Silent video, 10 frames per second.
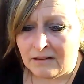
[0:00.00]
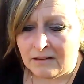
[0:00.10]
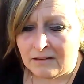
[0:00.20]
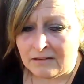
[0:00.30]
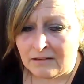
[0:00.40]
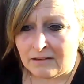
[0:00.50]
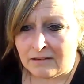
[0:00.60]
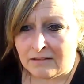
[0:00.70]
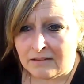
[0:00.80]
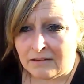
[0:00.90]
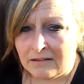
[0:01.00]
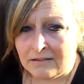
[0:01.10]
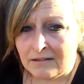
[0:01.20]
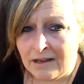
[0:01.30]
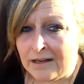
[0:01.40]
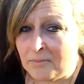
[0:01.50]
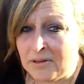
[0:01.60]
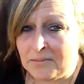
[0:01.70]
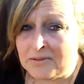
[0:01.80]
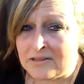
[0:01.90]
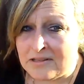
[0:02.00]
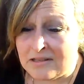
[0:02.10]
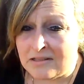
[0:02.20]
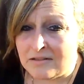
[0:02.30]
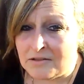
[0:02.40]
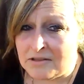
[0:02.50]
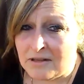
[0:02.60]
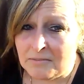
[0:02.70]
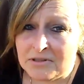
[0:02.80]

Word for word: And uh, I got to be able to see that you're subbed